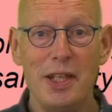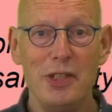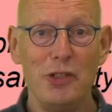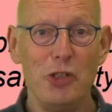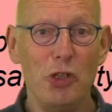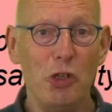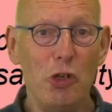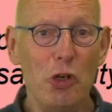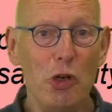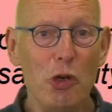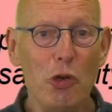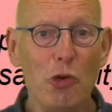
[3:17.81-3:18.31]
the
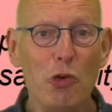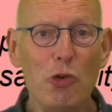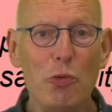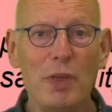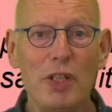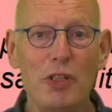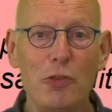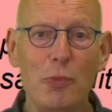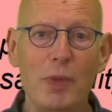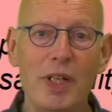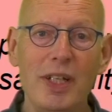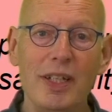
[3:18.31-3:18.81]
glue
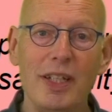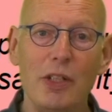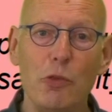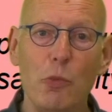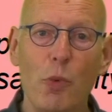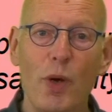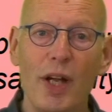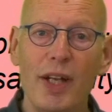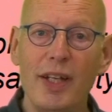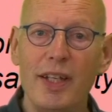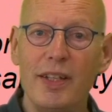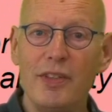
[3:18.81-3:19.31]
between at
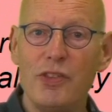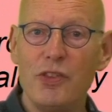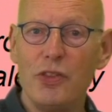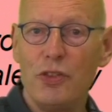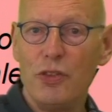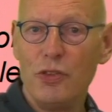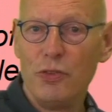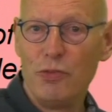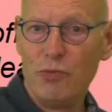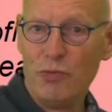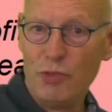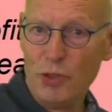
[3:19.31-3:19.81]
one end
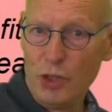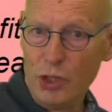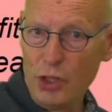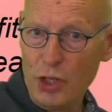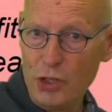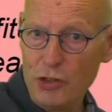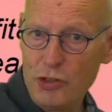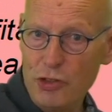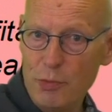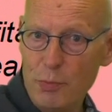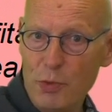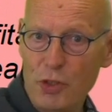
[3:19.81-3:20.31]
the
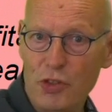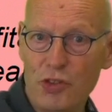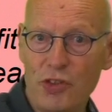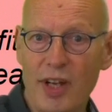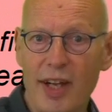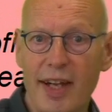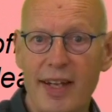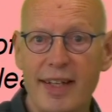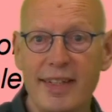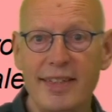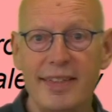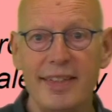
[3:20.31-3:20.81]
customer
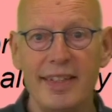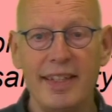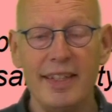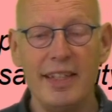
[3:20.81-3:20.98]
side